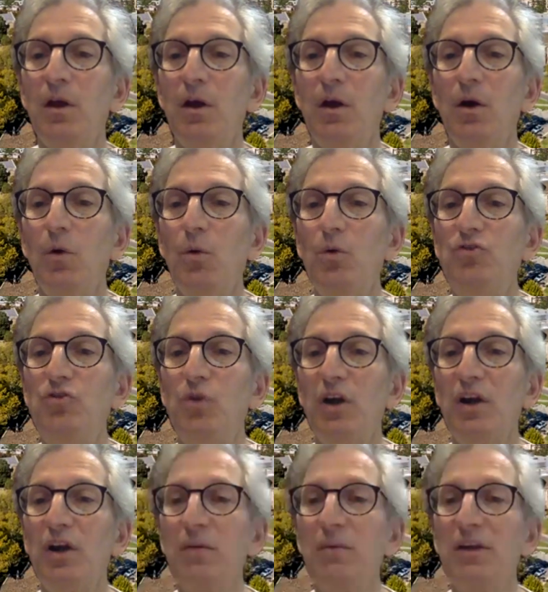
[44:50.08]
Would you
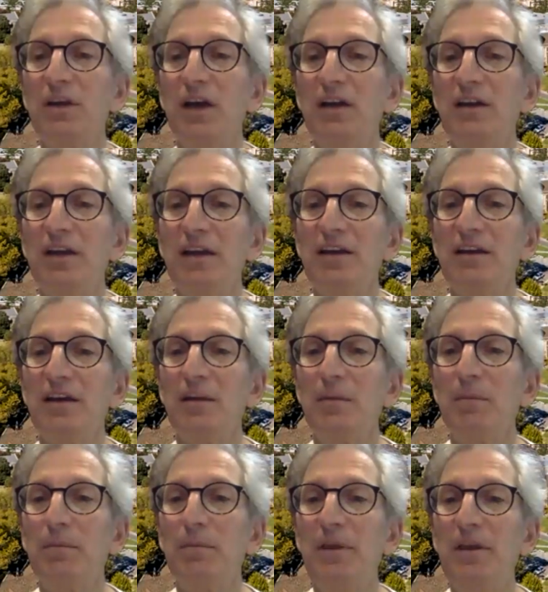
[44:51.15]
recommend contacting a
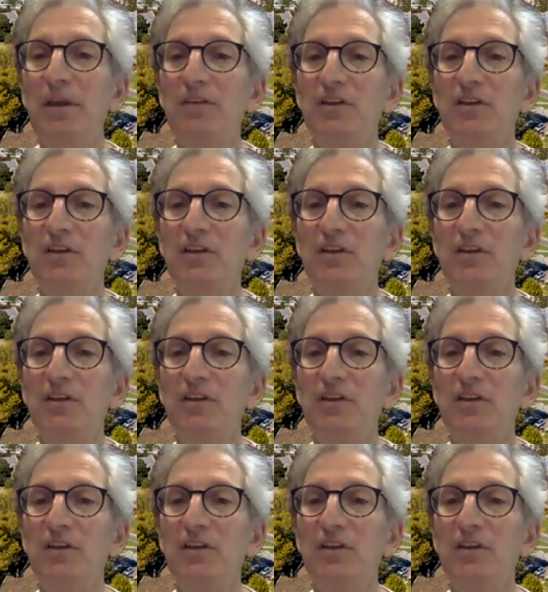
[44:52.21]
peds